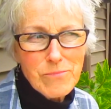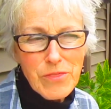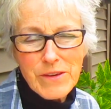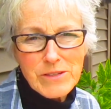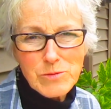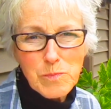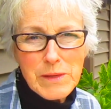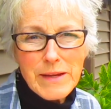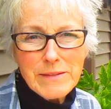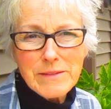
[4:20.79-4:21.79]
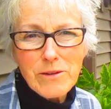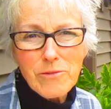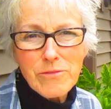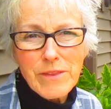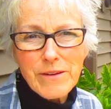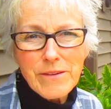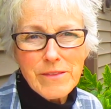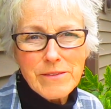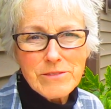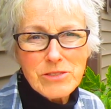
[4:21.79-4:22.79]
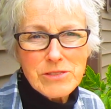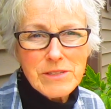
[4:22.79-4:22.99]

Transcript: things planted over there. They're just